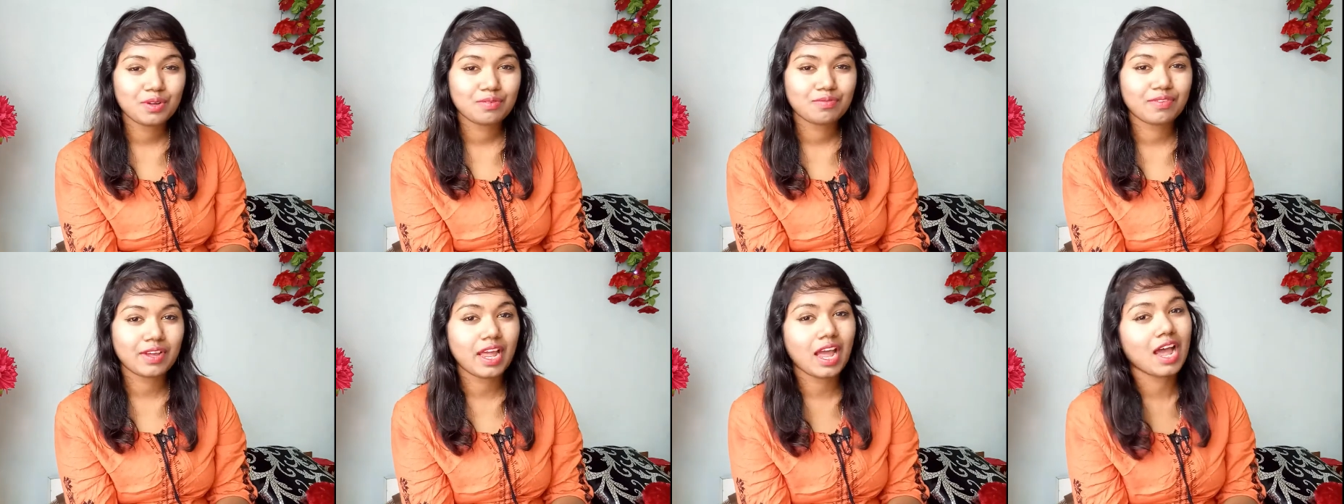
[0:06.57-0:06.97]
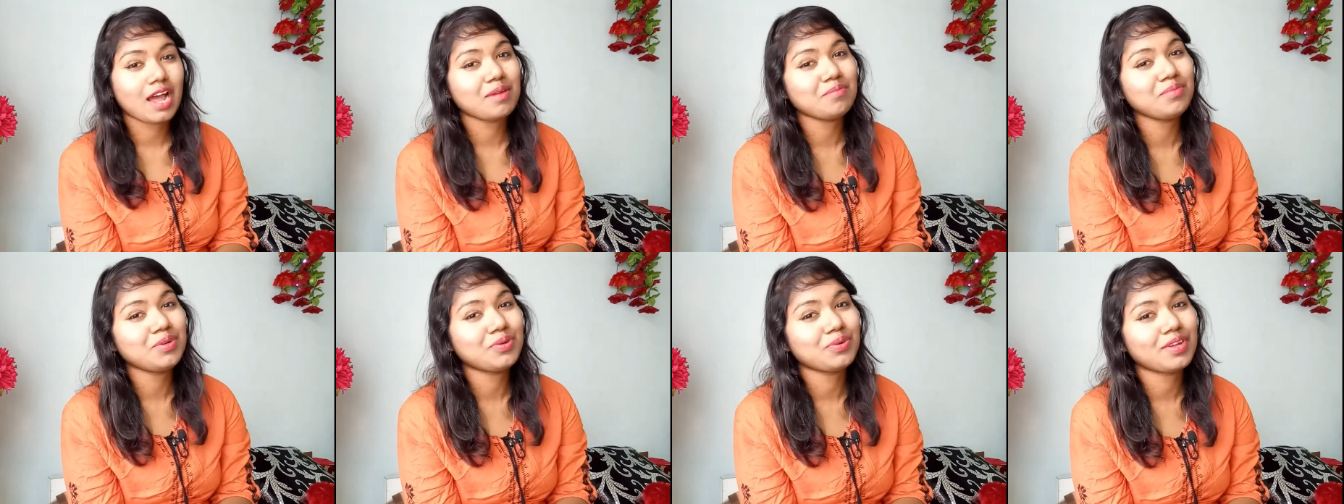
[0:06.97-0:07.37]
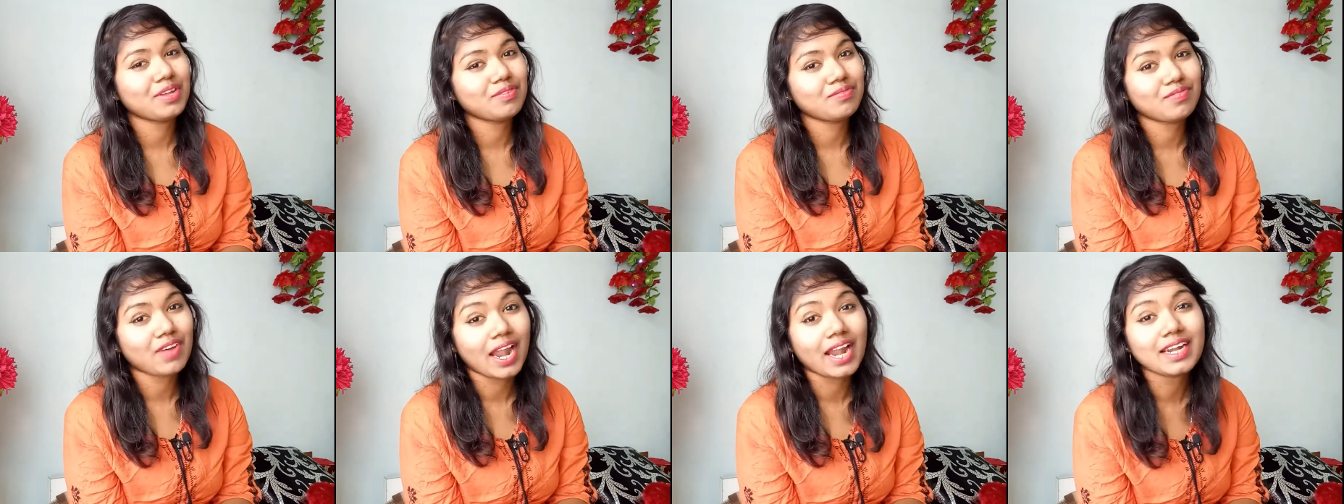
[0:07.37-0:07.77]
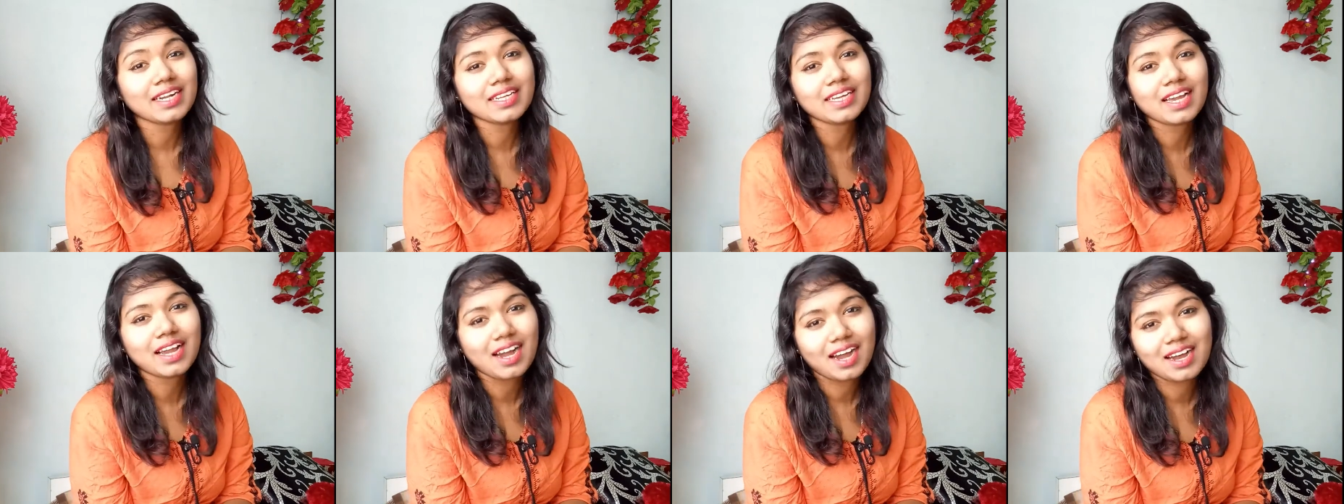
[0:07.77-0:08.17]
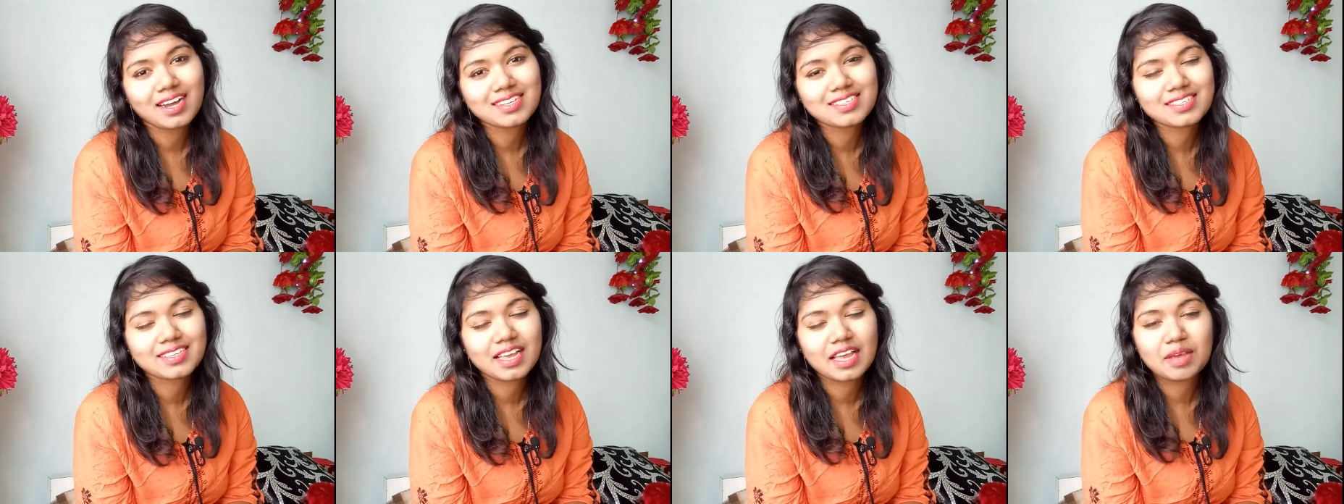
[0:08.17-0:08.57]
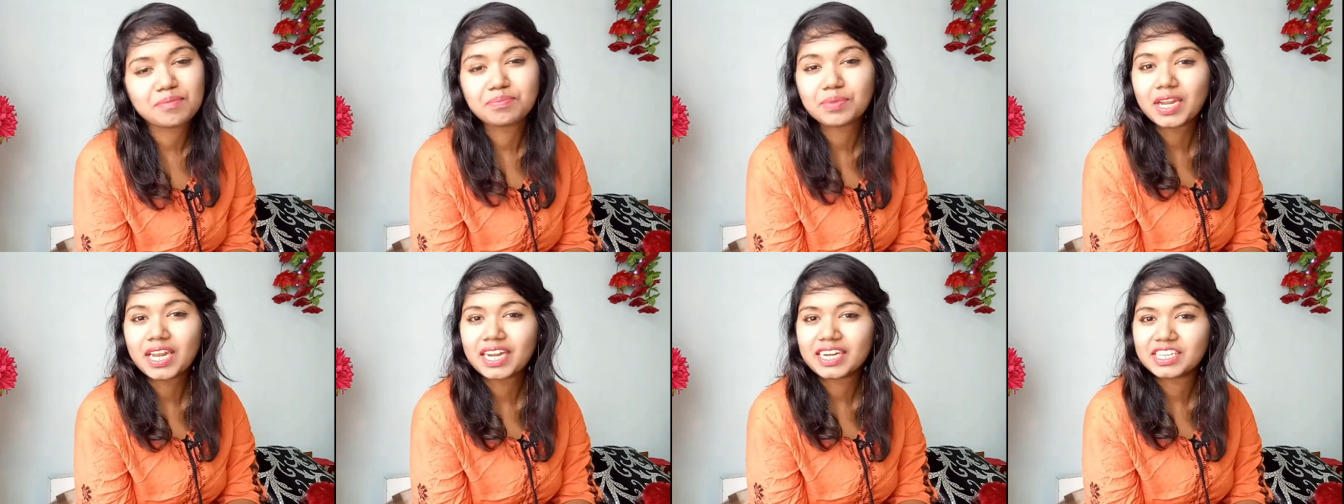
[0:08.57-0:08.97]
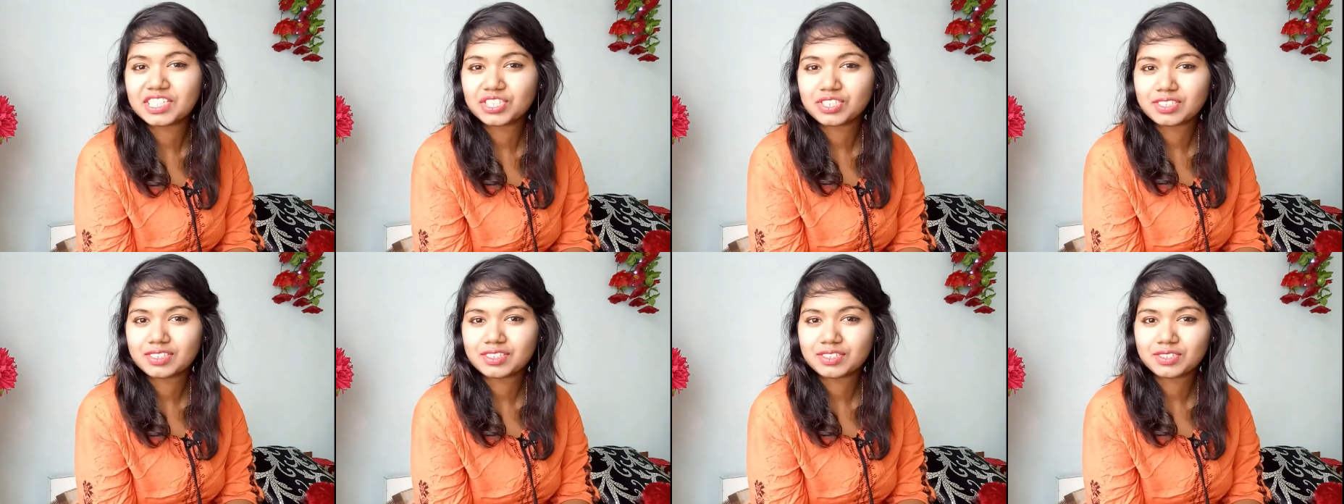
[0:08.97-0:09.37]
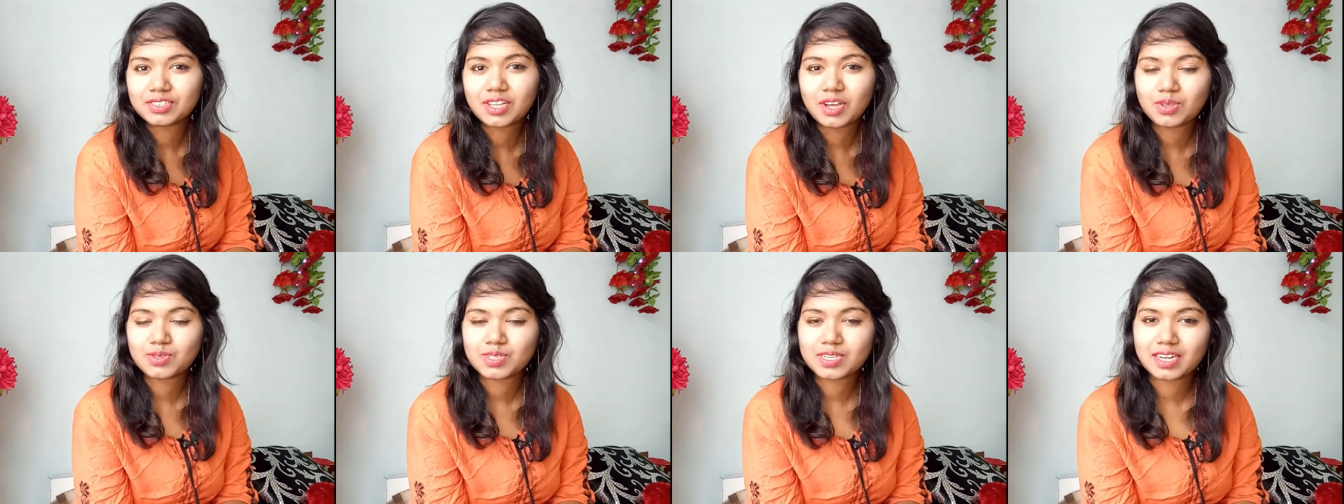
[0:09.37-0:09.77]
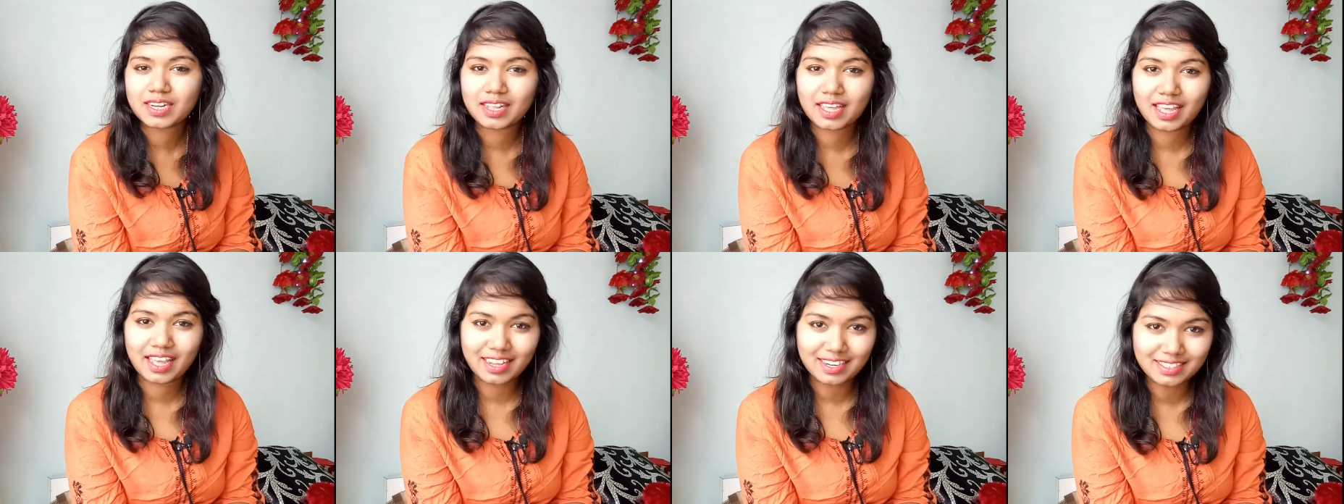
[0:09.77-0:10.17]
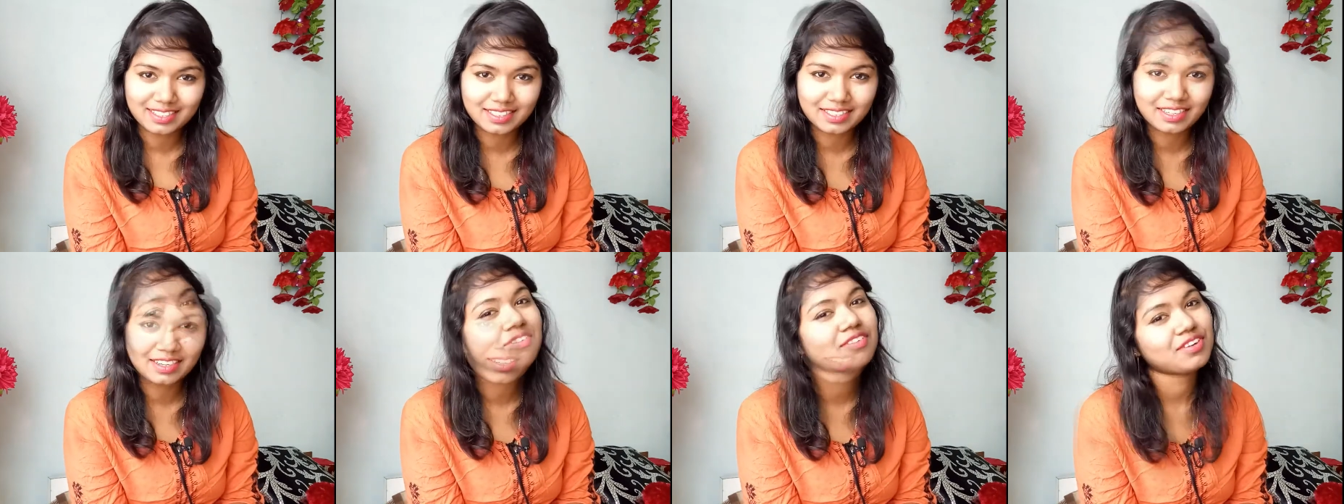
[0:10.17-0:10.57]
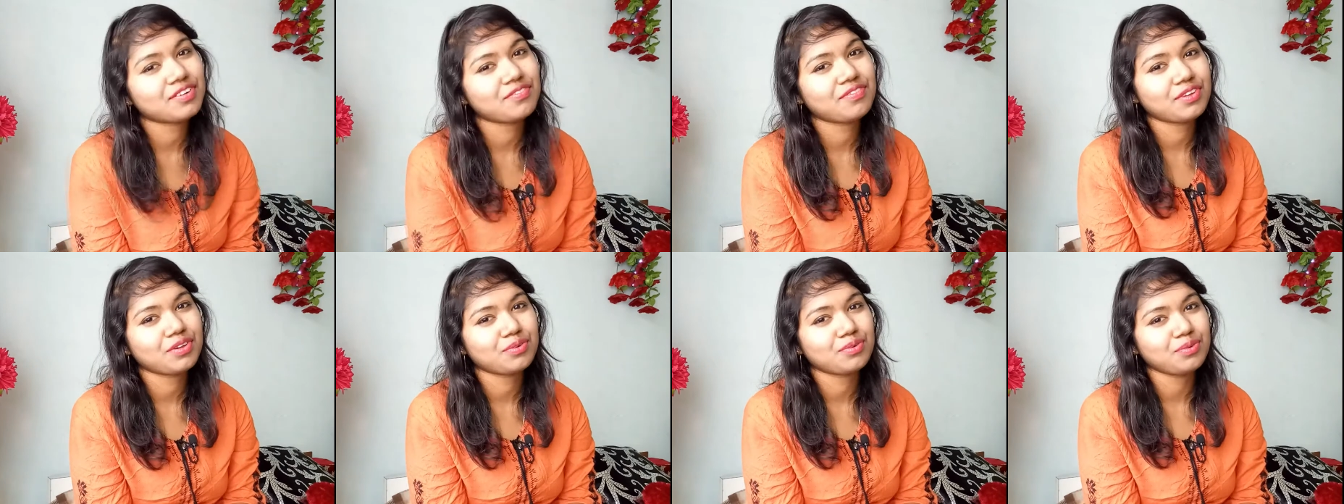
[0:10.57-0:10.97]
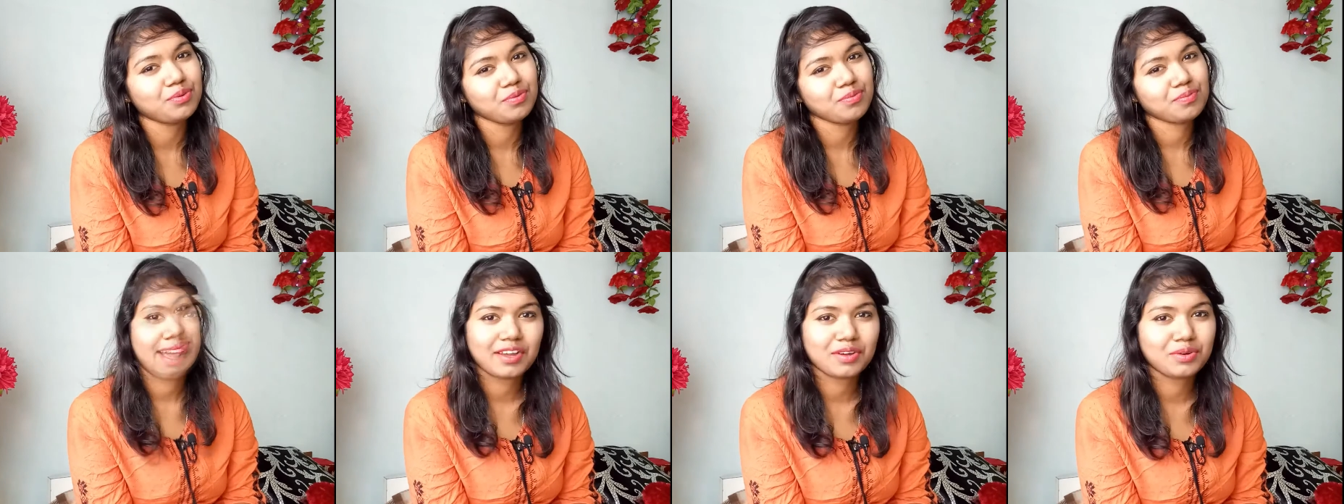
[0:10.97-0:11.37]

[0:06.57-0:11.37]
where I'm doing VanityCask April edition 2018 review.